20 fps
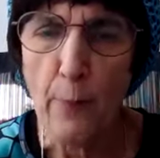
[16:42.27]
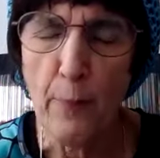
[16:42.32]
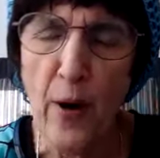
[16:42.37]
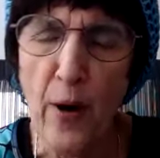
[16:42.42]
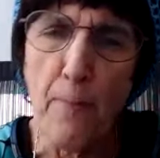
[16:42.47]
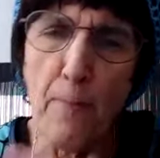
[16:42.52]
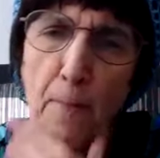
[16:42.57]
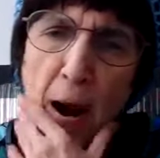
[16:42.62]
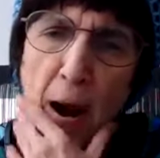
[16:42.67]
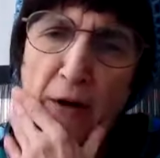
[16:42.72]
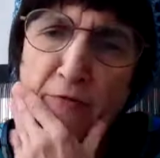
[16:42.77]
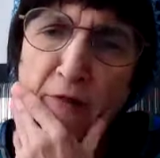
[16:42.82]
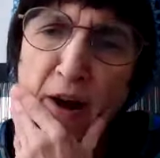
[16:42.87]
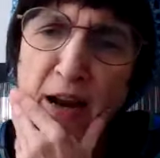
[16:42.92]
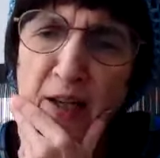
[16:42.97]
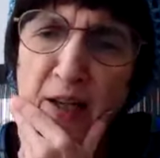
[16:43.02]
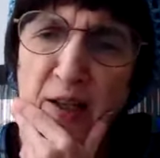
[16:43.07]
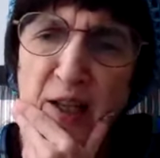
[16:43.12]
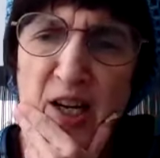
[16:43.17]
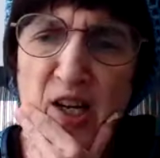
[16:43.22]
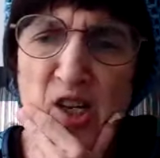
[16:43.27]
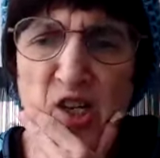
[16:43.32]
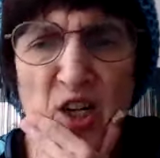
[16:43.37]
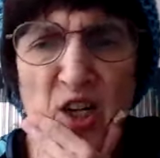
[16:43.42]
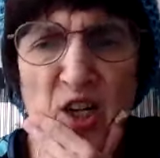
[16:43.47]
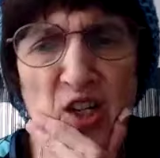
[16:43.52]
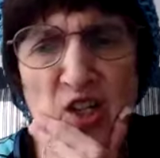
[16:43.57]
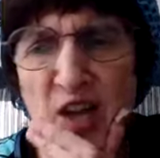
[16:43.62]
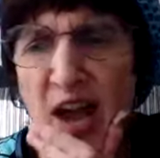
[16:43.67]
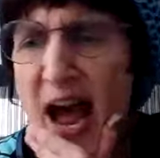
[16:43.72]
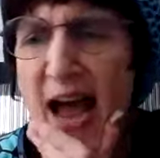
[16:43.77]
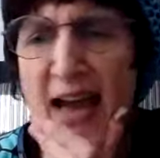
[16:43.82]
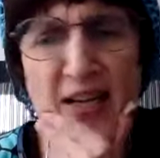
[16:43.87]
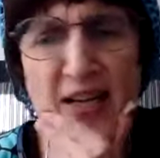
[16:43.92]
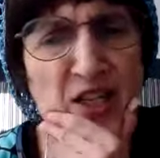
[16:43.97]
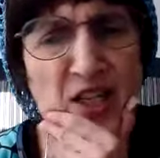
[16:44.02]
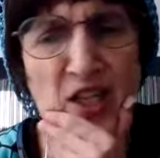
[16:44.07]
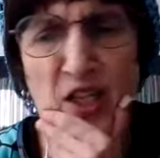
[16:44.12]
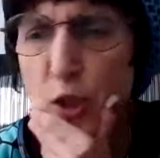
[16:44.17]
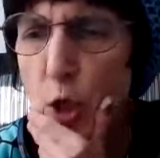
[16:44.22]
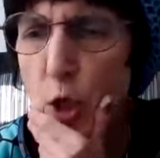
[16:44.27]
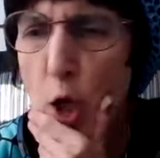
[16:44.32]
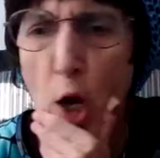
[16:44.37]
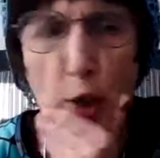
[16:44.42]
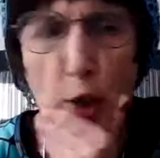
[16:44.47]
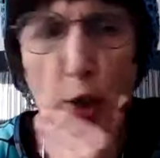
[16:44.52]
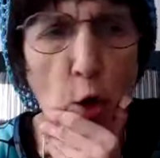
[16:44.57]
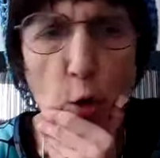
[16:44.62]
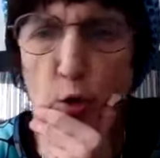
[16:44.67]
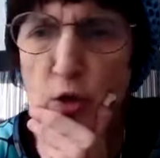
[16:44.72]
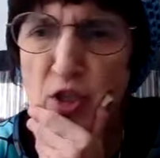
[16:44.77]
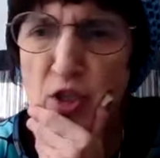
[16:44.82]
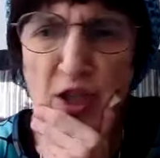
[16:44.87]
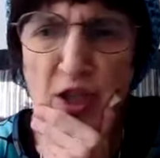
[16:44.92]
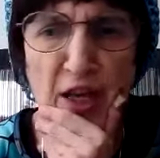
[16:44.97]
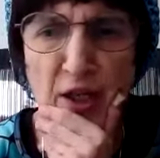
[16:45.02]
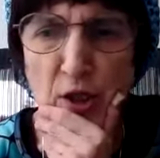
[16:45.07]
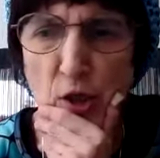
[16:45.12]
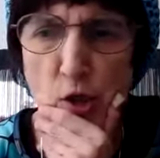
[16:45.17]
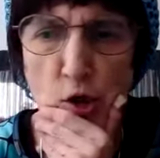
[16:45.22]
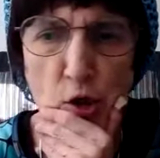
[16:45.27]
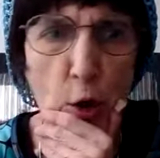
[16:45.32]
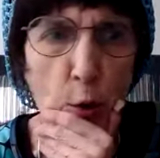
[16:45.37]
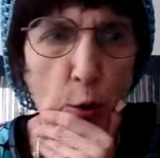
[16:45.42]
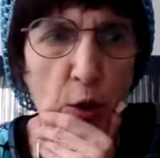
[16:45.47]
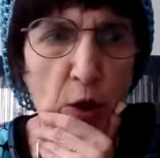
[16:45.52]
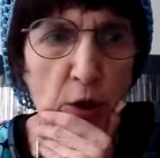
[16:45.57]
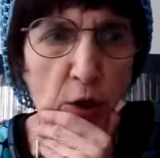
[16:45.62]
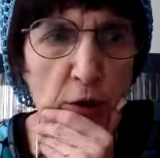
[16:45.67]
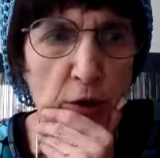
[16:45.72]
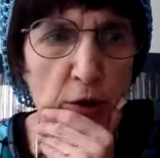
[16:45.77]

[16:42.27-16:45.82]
But my recollection is I did not host that show.